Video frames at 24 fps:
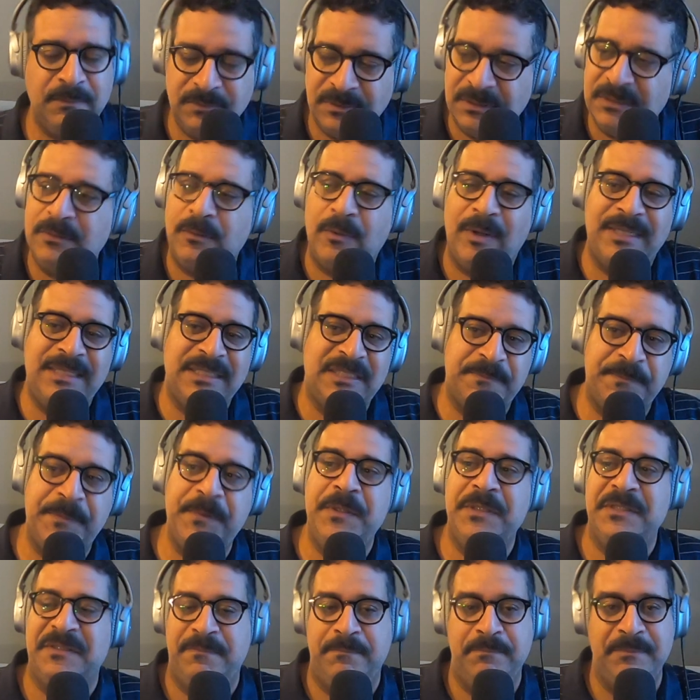it was a great
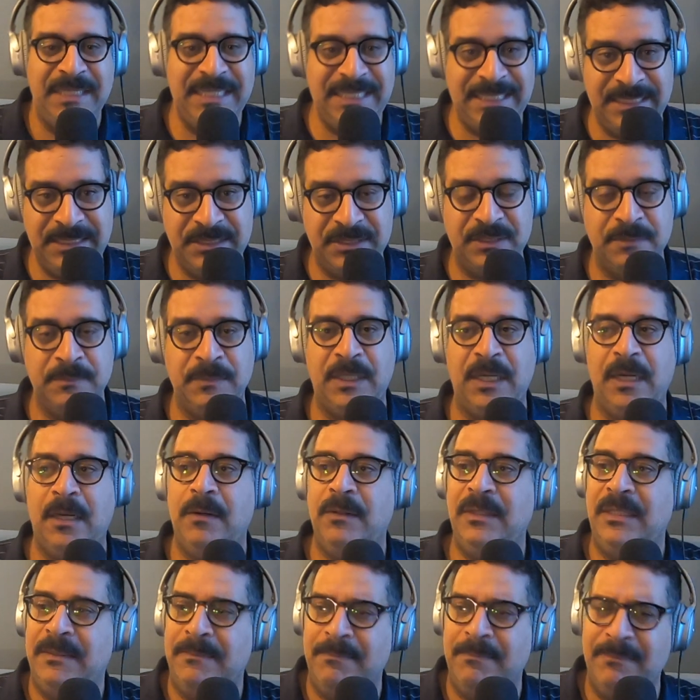experience meeting Jim
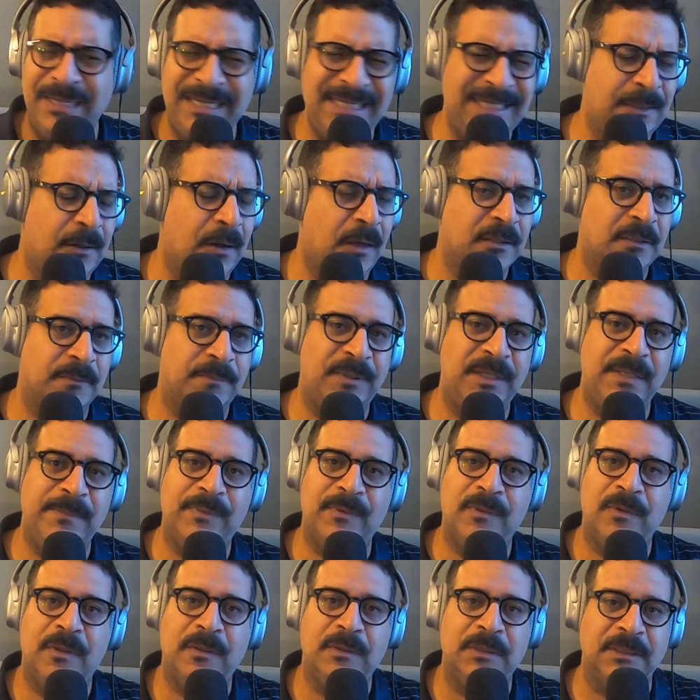Carrey and meeting all the
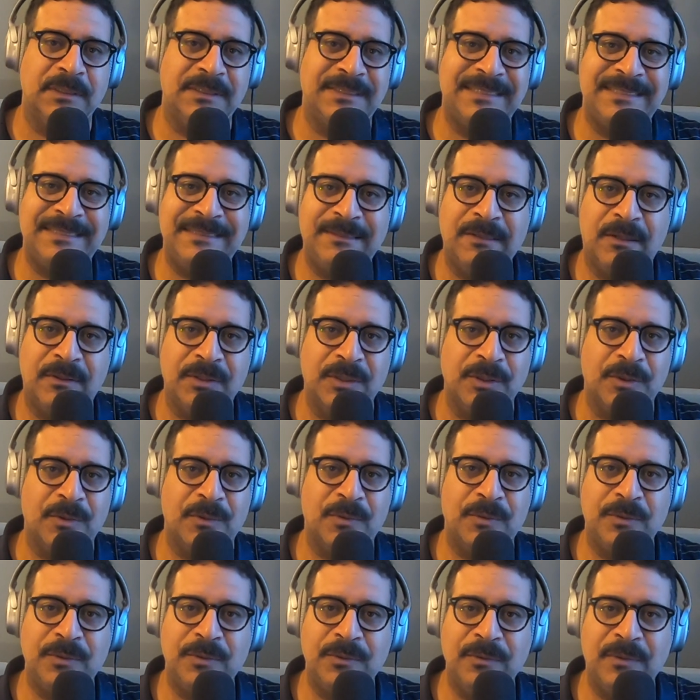people on the
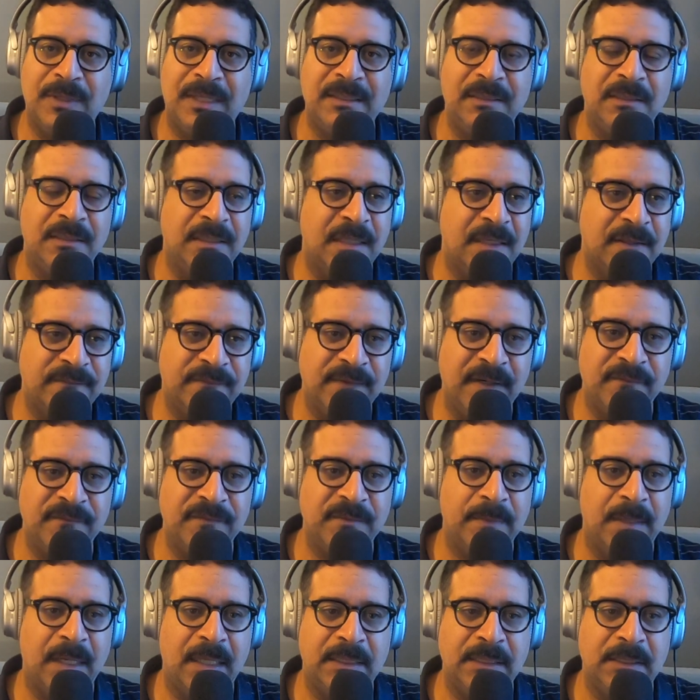crew. I love
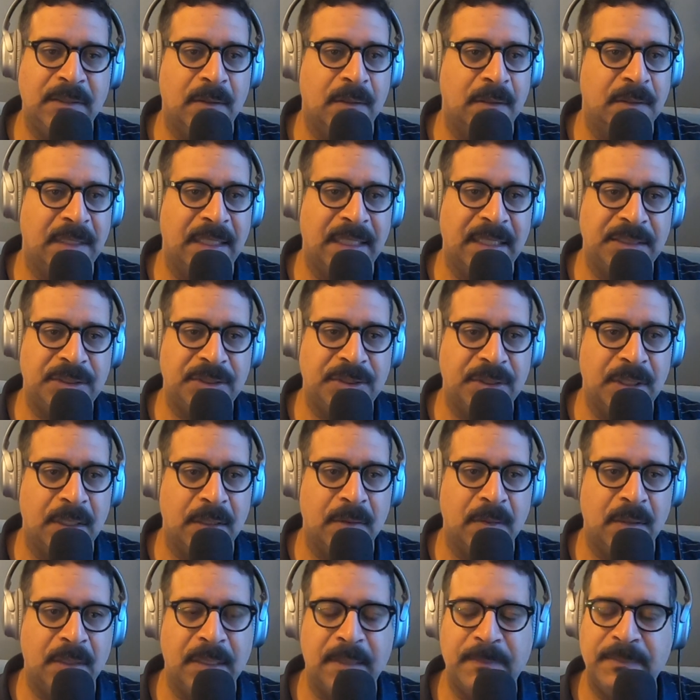everybody on that
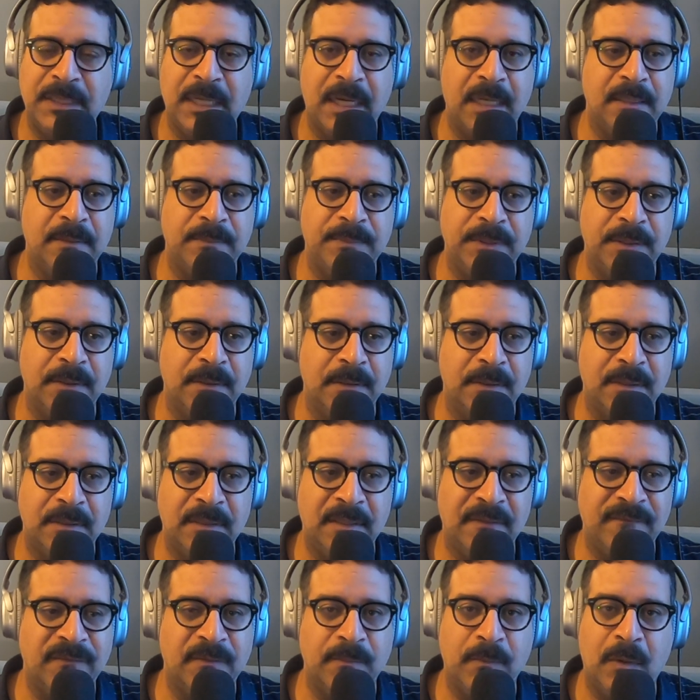show on I'm Dying Up Here. I
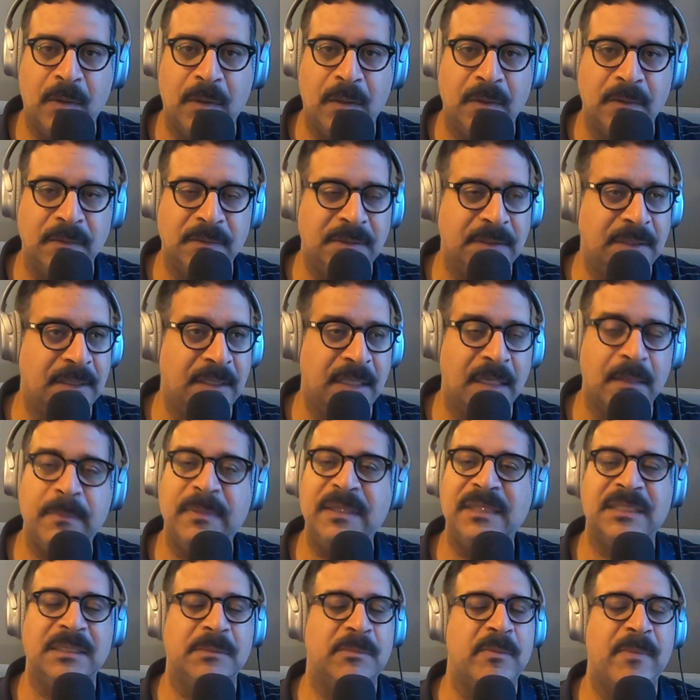love them all. Going
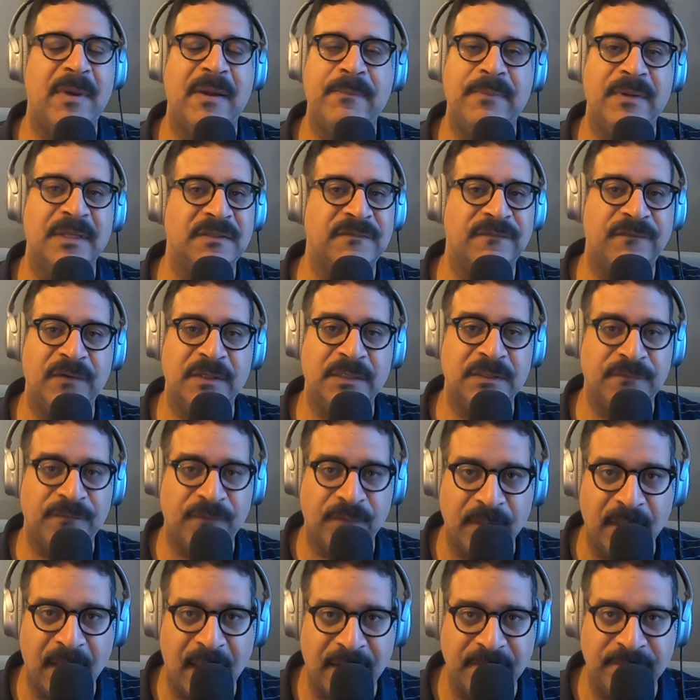to be some of my best friends
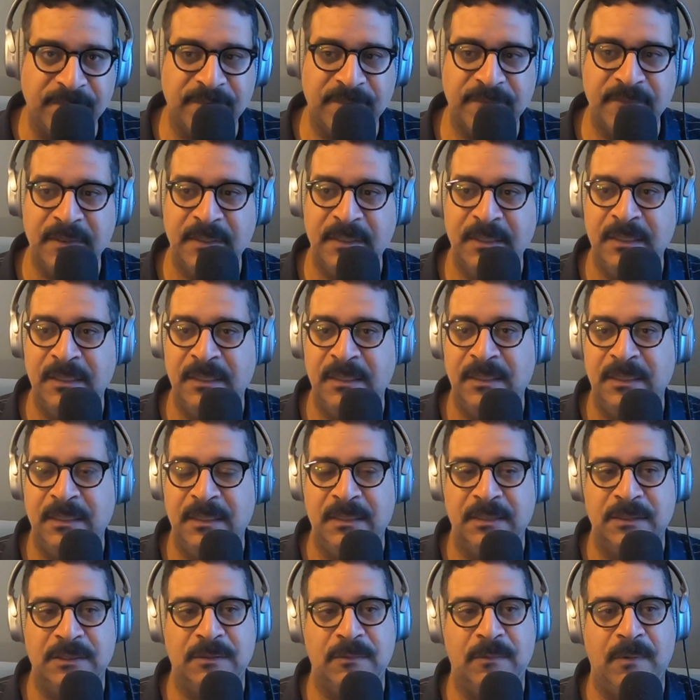for life.
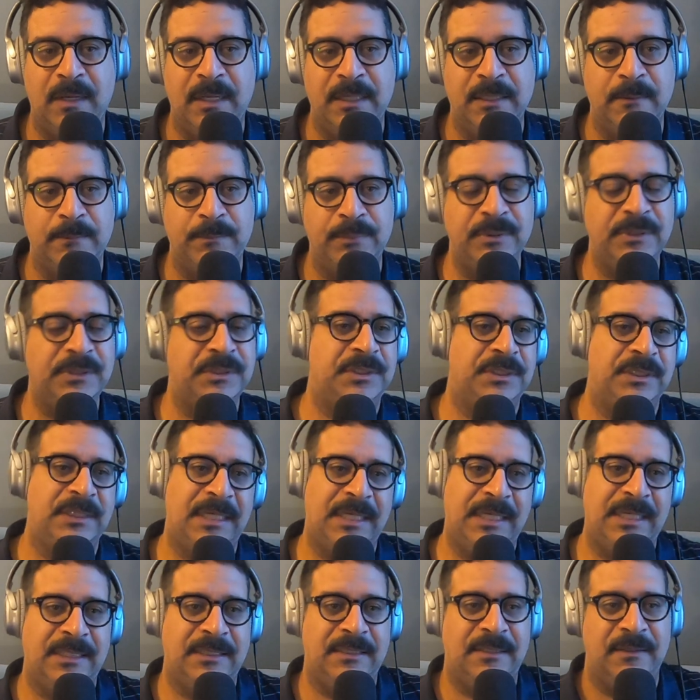So I
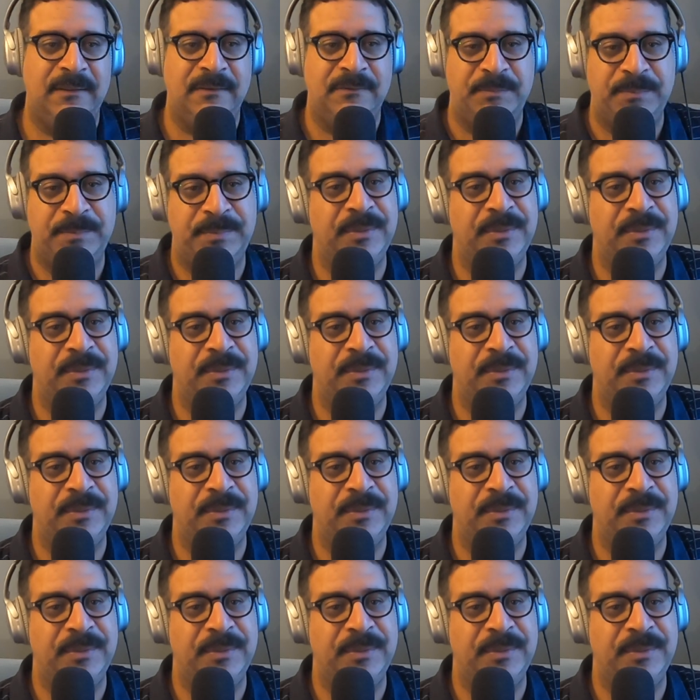appreciated